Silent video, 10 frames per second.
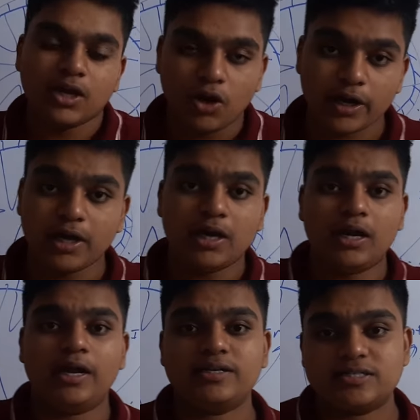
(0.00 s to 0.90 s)
Okay,
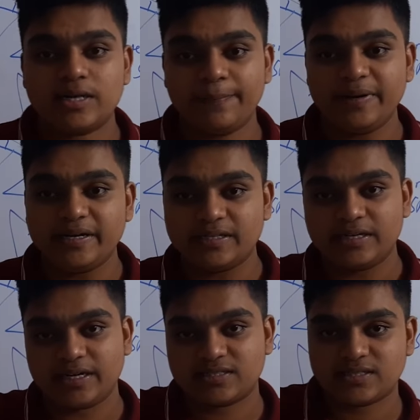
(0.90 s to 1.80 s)
let's meet in the
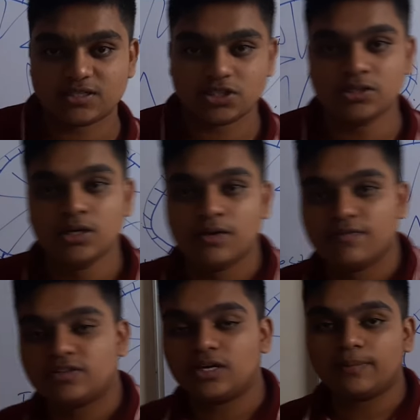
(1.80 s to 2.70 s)
next session
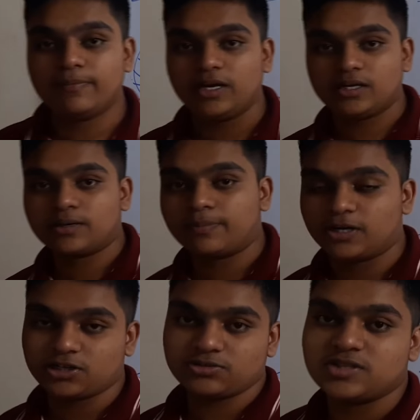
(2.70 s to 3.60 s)
with the male
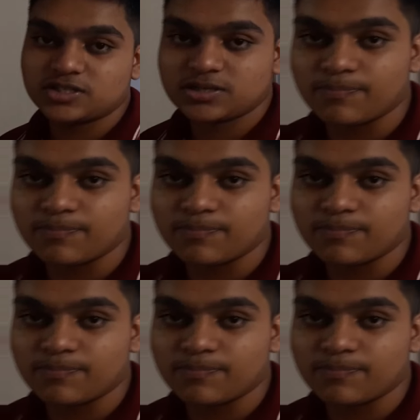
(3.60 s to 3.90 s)
reproductive system